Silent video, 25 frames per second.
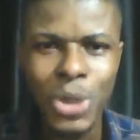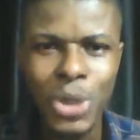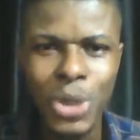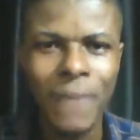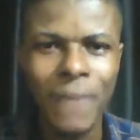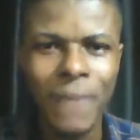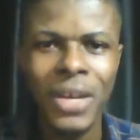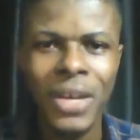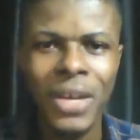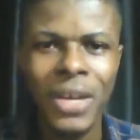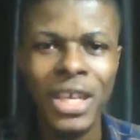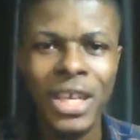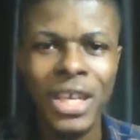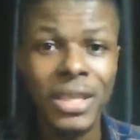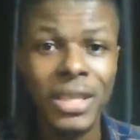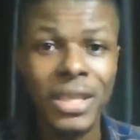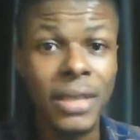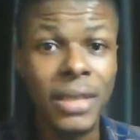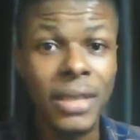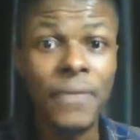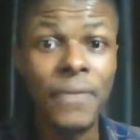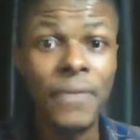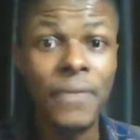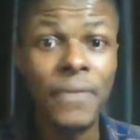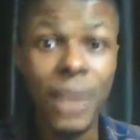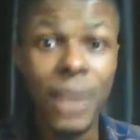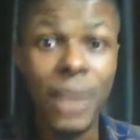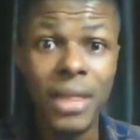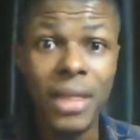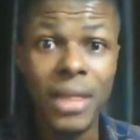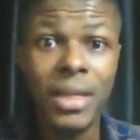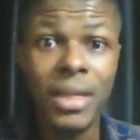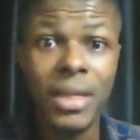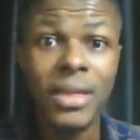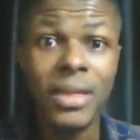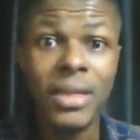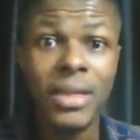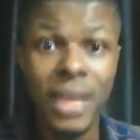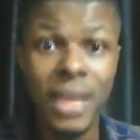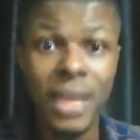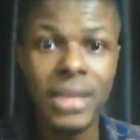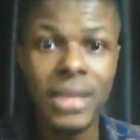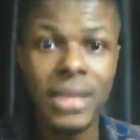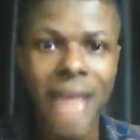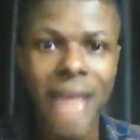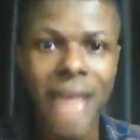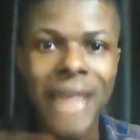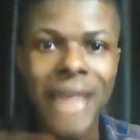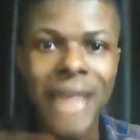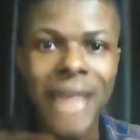of different
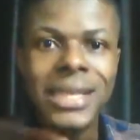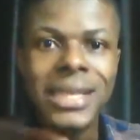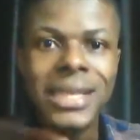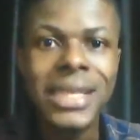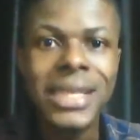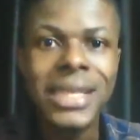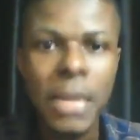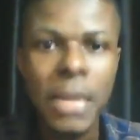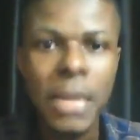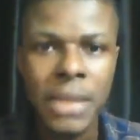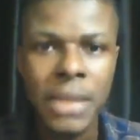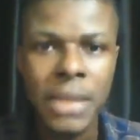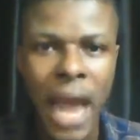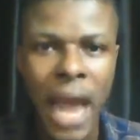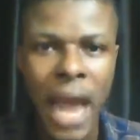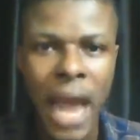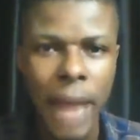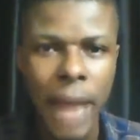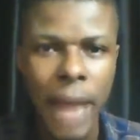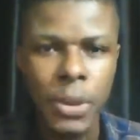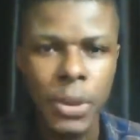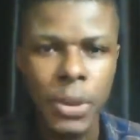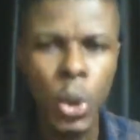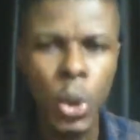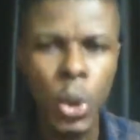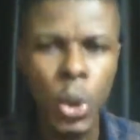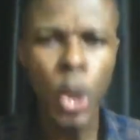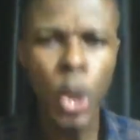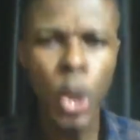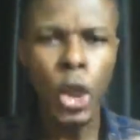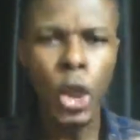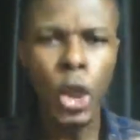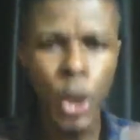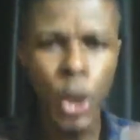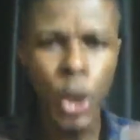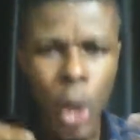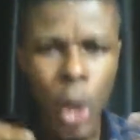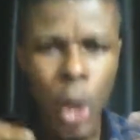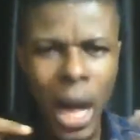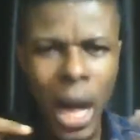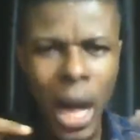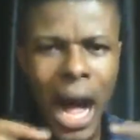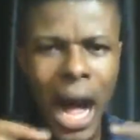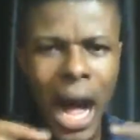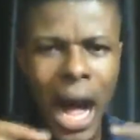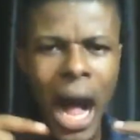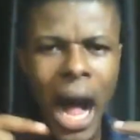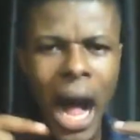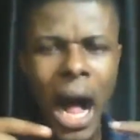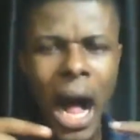things at the same time. So
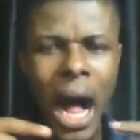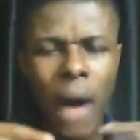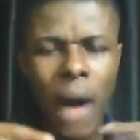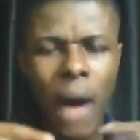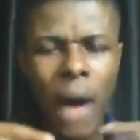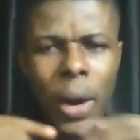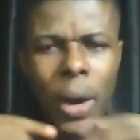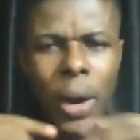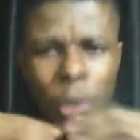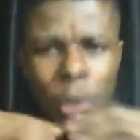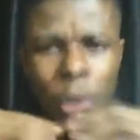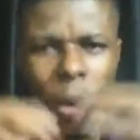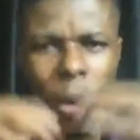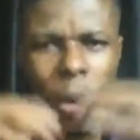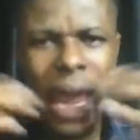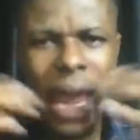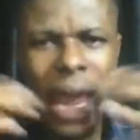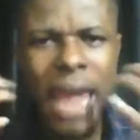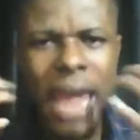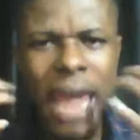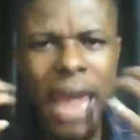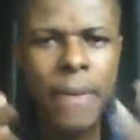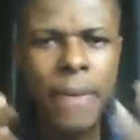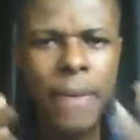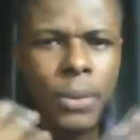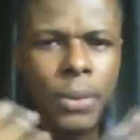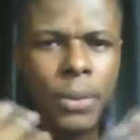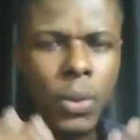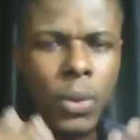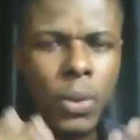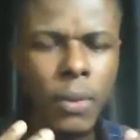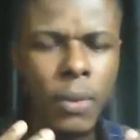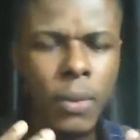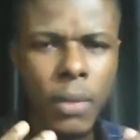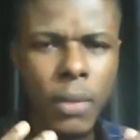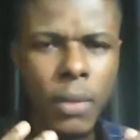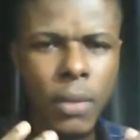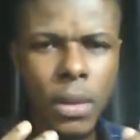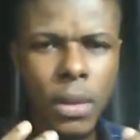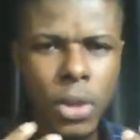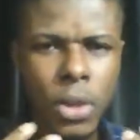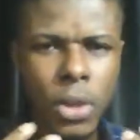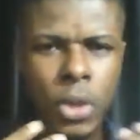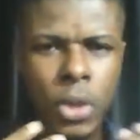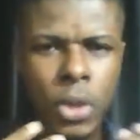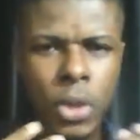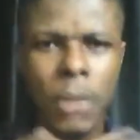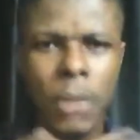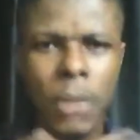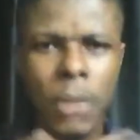how are you able
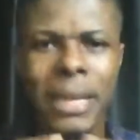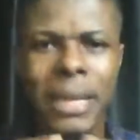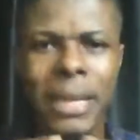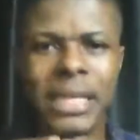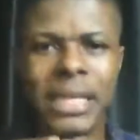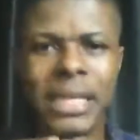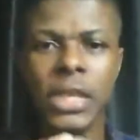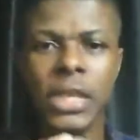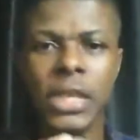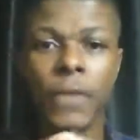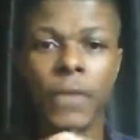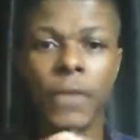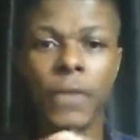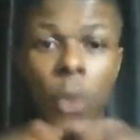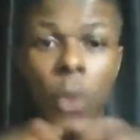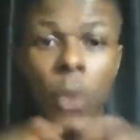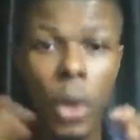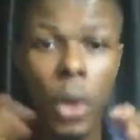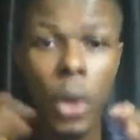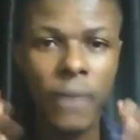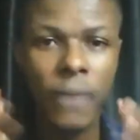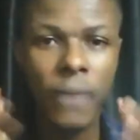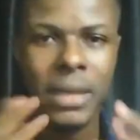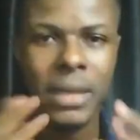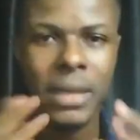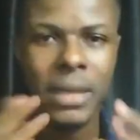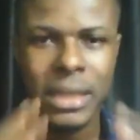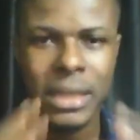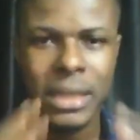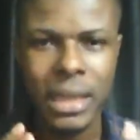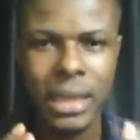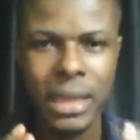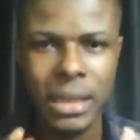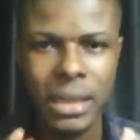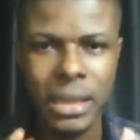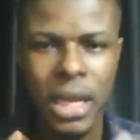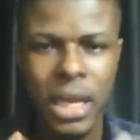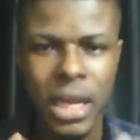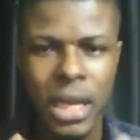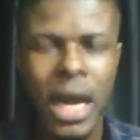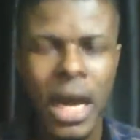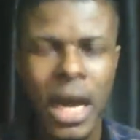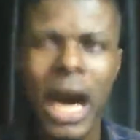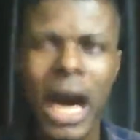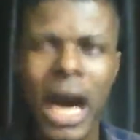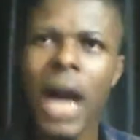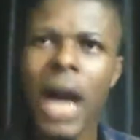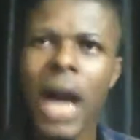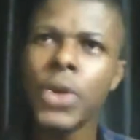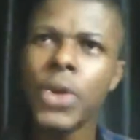to make sense of all of these things?
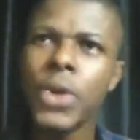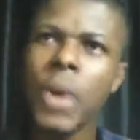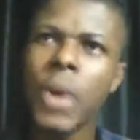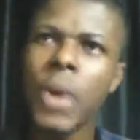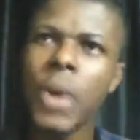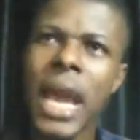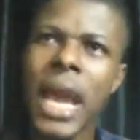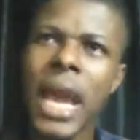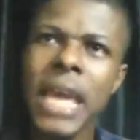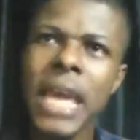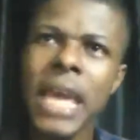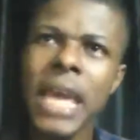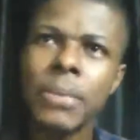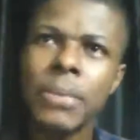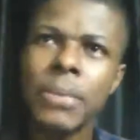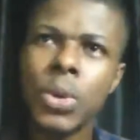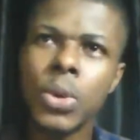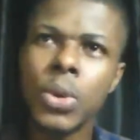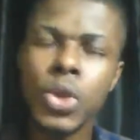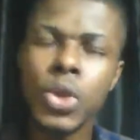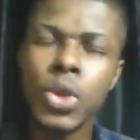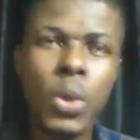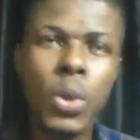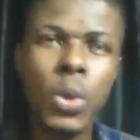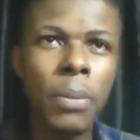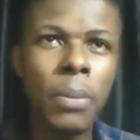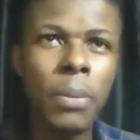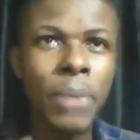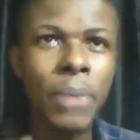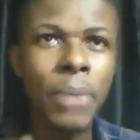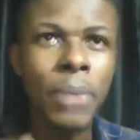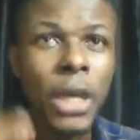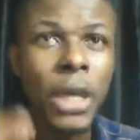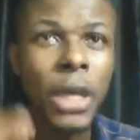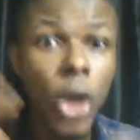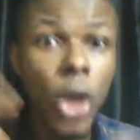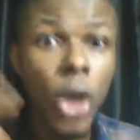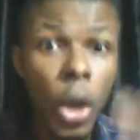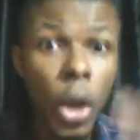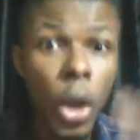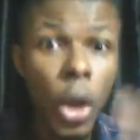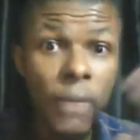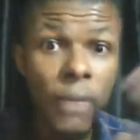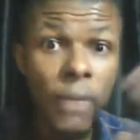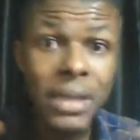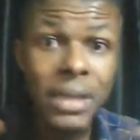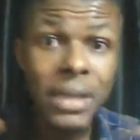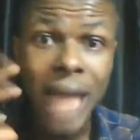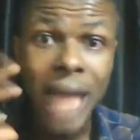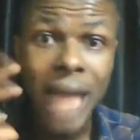How are you able to bring all
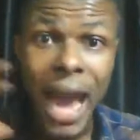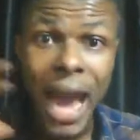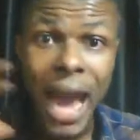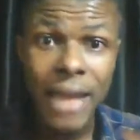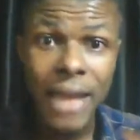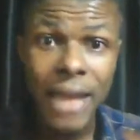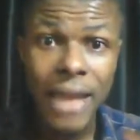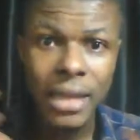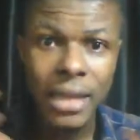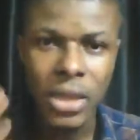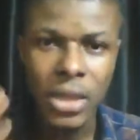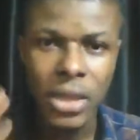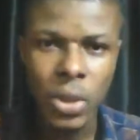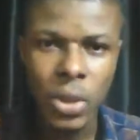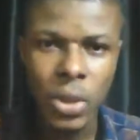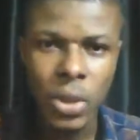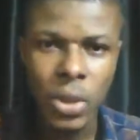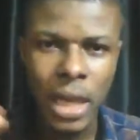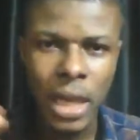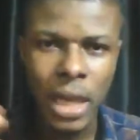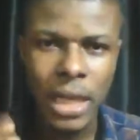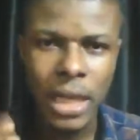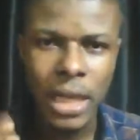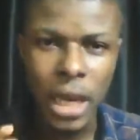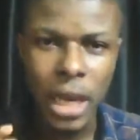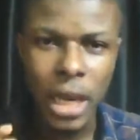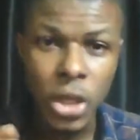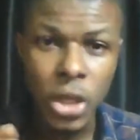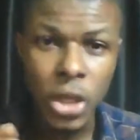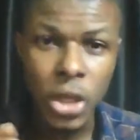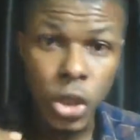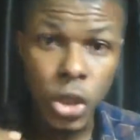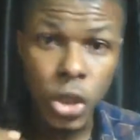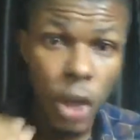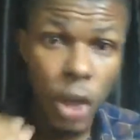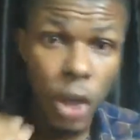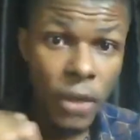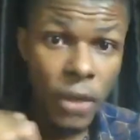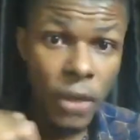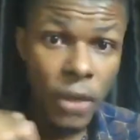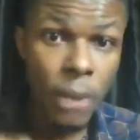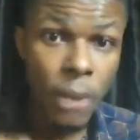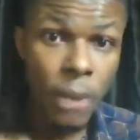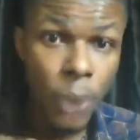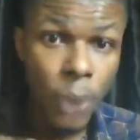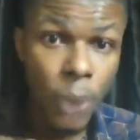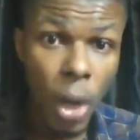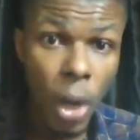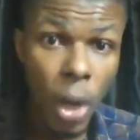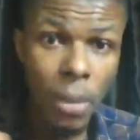of these ideas together? In solving a
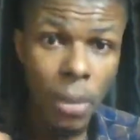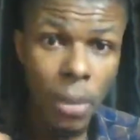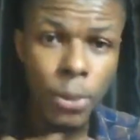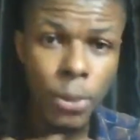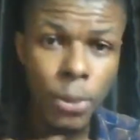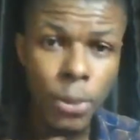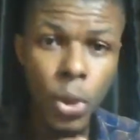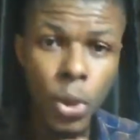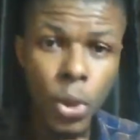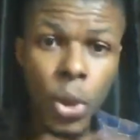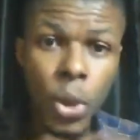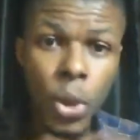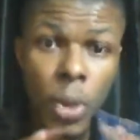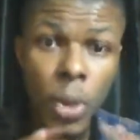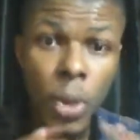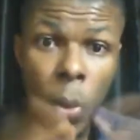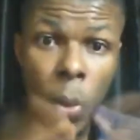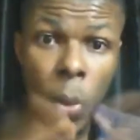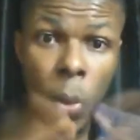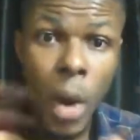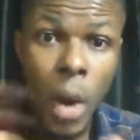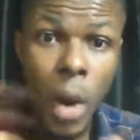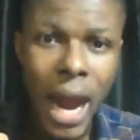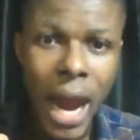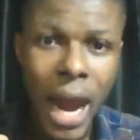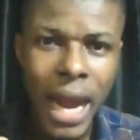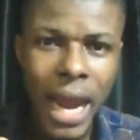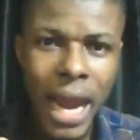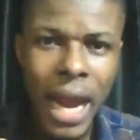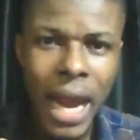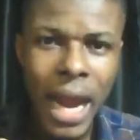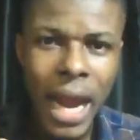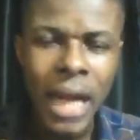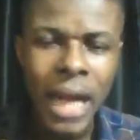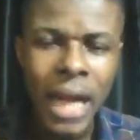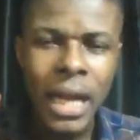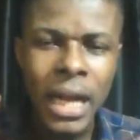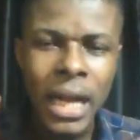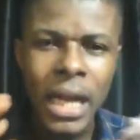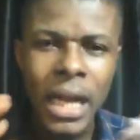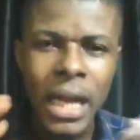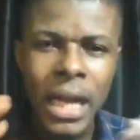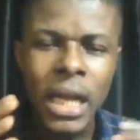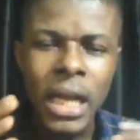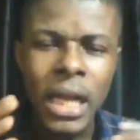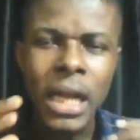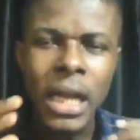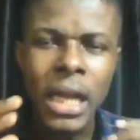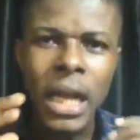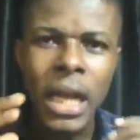problem, you will require
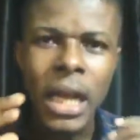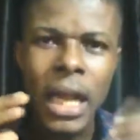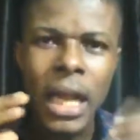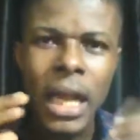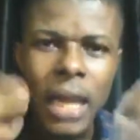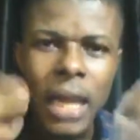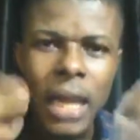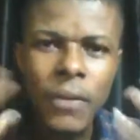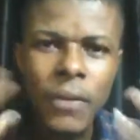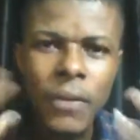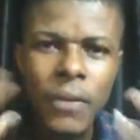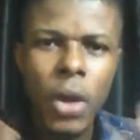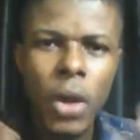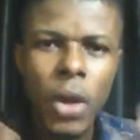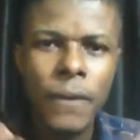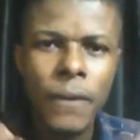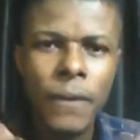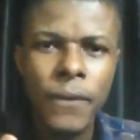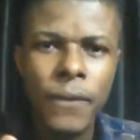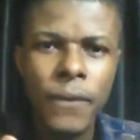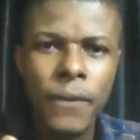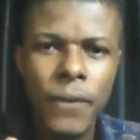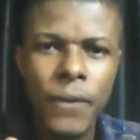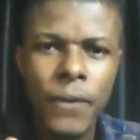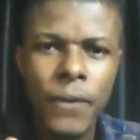a level of